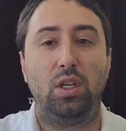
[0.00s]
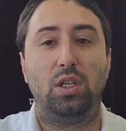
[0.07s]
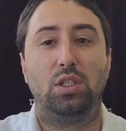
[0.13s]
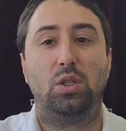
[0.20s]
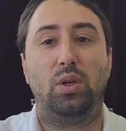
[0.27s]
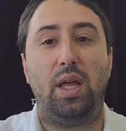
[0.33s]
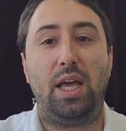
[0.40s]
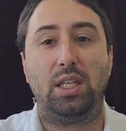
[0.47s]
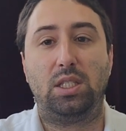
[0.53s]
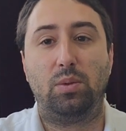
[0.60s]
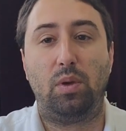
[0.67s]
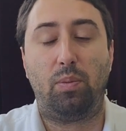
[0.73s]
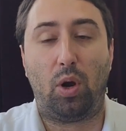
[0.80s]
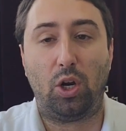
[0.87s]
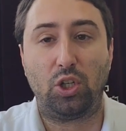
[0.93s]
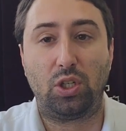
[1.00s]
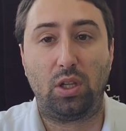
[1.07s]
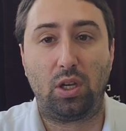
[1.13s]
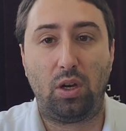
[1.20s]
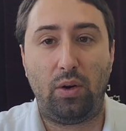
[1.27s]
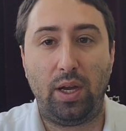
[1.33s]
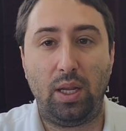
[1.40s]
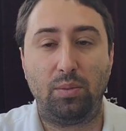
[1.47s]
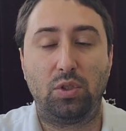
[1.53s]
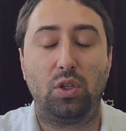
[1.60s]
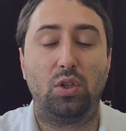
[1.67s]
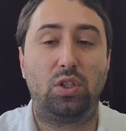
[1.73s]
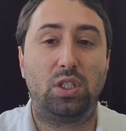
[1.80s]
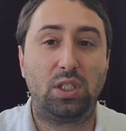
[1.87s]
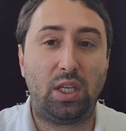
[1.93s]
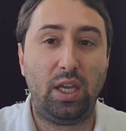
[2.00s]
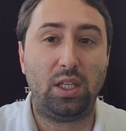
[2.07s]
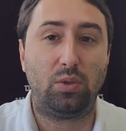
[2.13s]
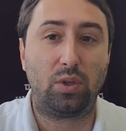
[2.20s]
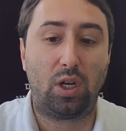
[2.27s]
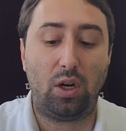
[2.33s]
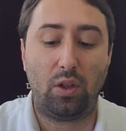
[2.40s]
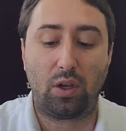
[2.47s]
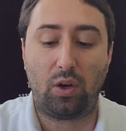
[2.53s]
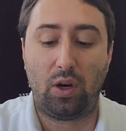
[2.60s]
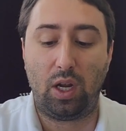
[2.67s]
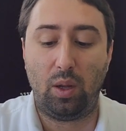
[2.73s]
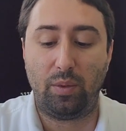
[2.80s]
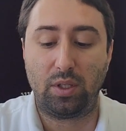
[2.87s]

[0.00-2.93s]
So it has to be partially the Kohanim. So the skins would go to the Kohanim.